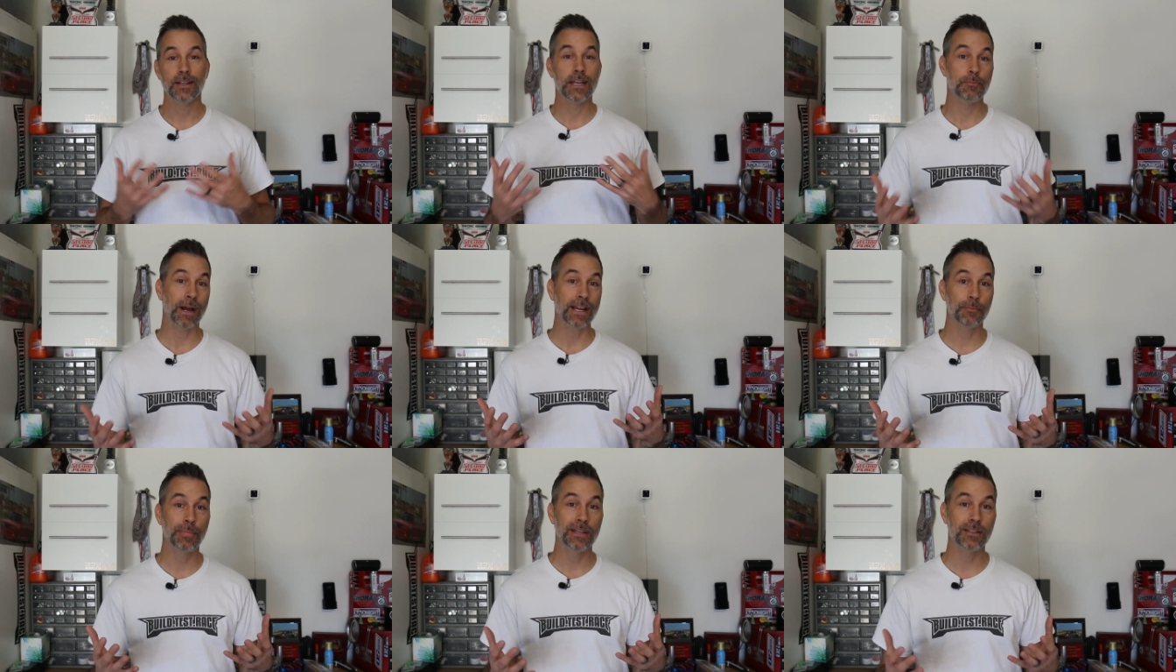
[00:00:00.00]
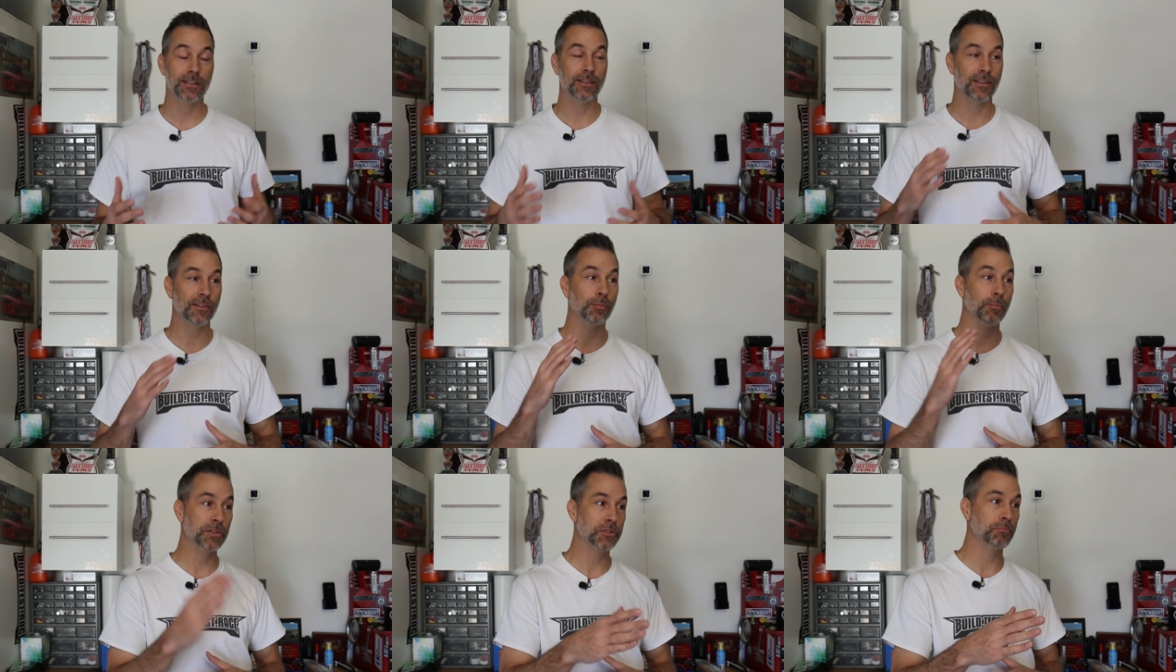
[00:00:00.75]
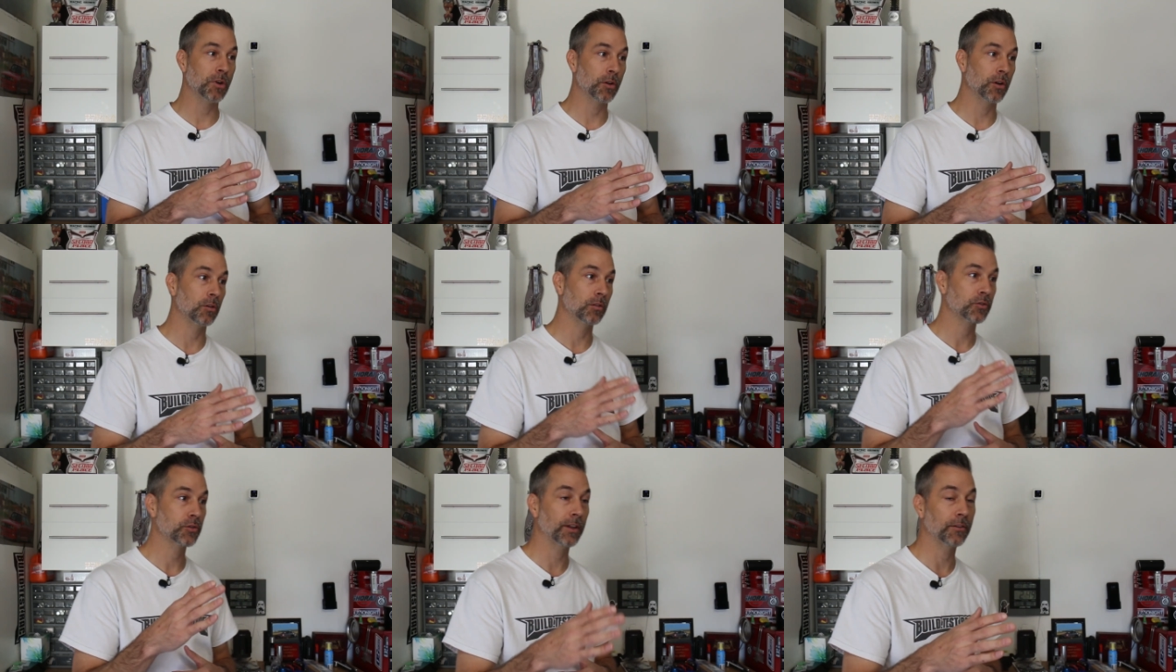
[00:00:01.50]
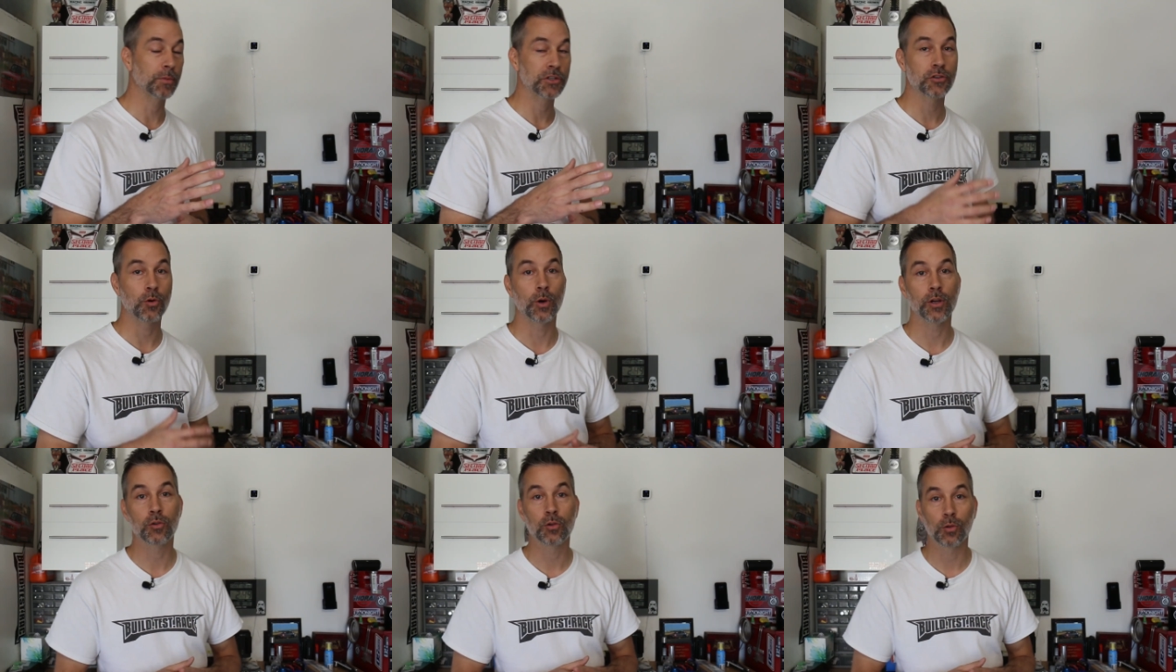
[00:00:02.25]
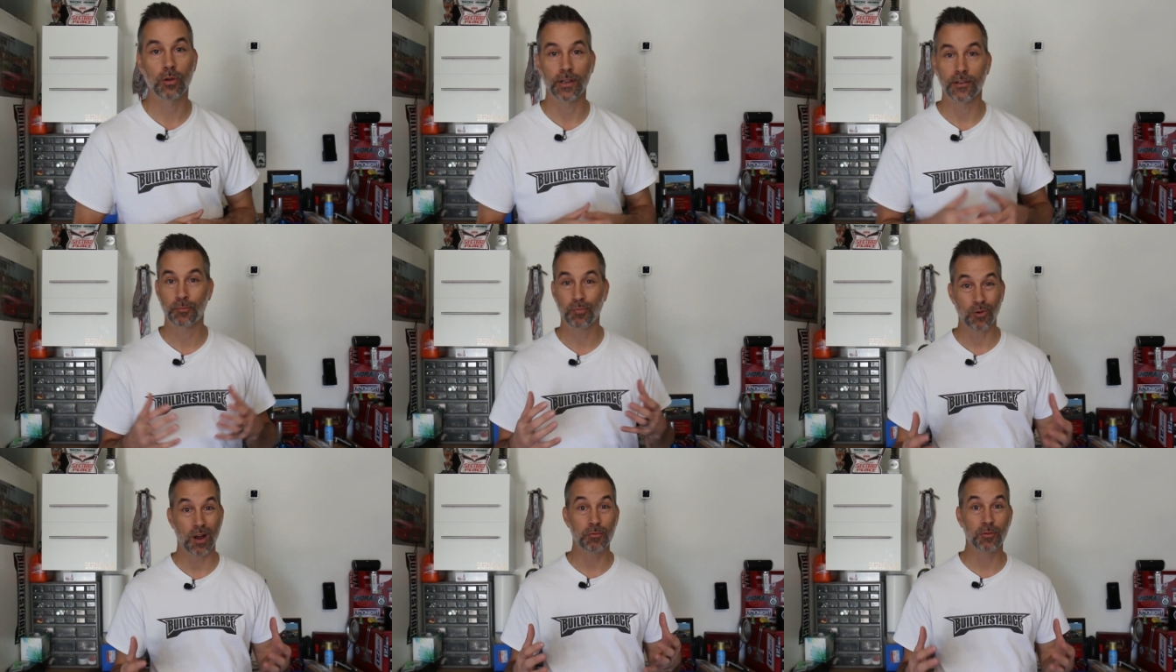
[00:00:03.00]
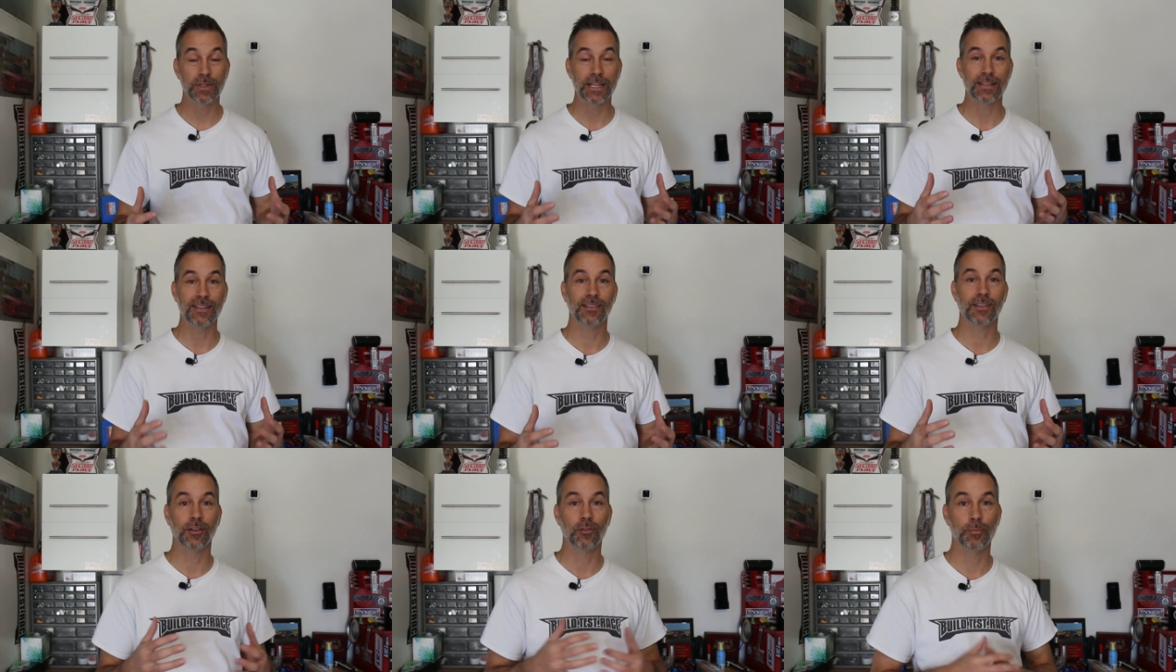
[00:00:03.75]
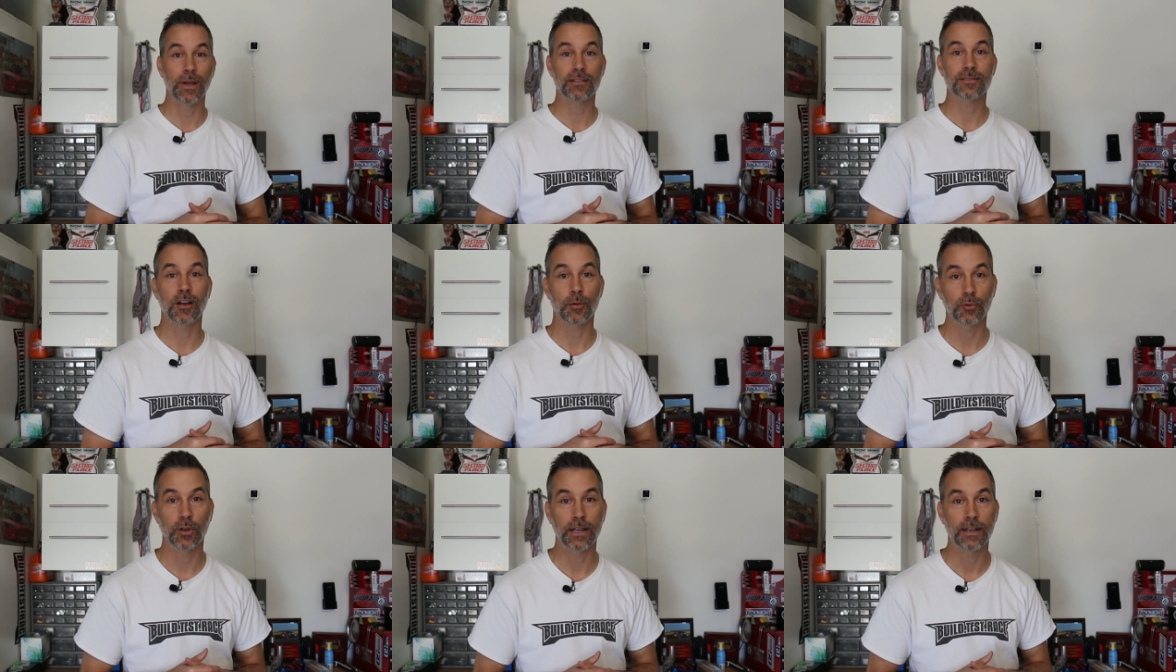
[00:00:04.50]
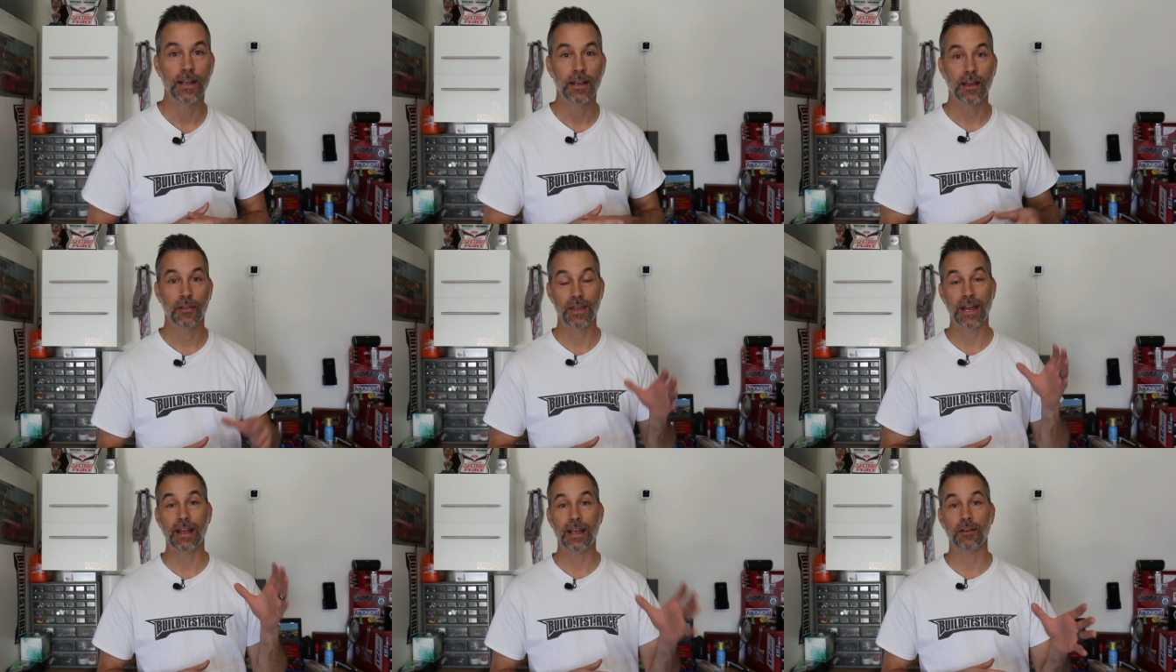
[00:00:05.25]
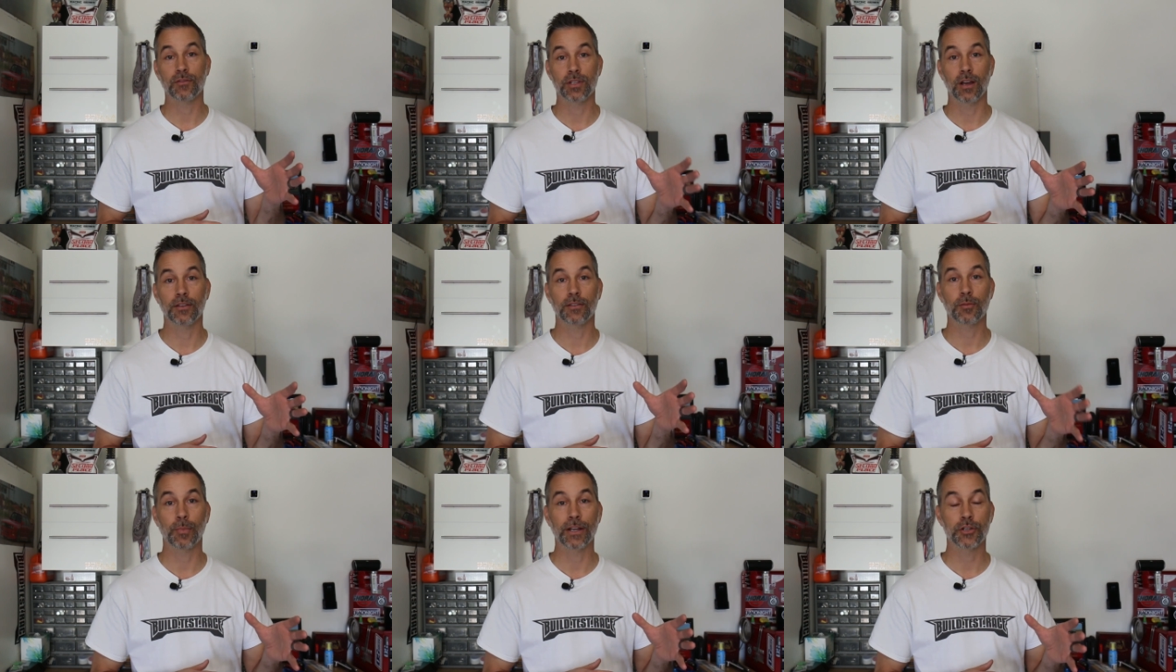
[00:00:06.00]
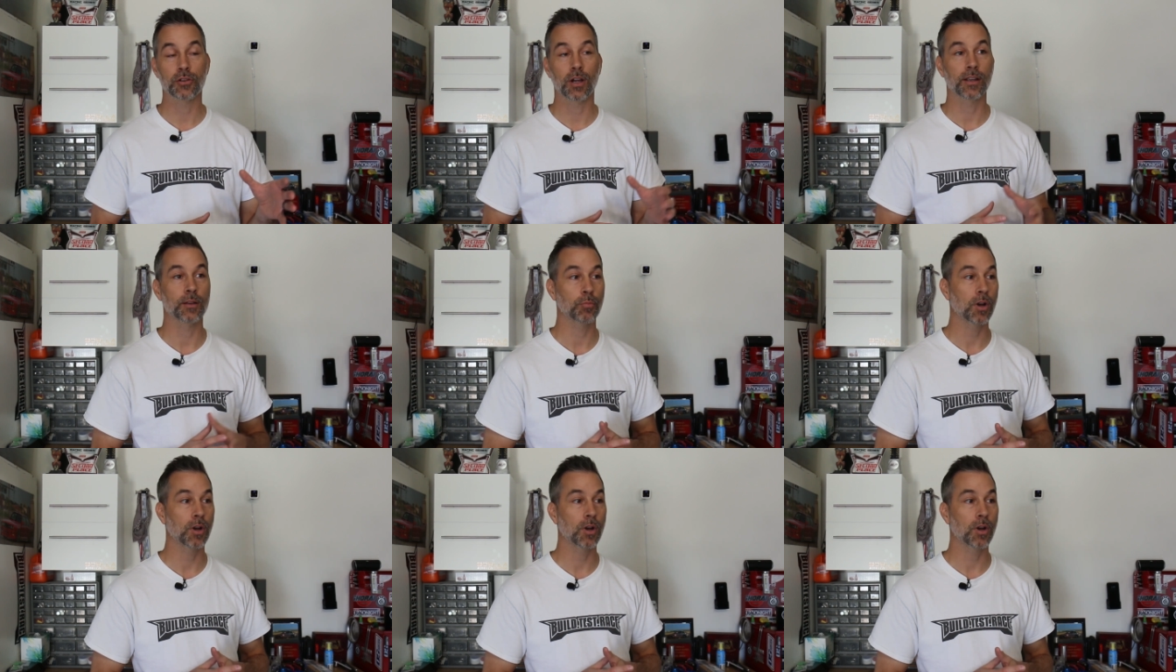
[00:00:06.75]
In my opinion, this Mishimoto transmission oil cooler is probably the single best upgrade that I have done to my truck, and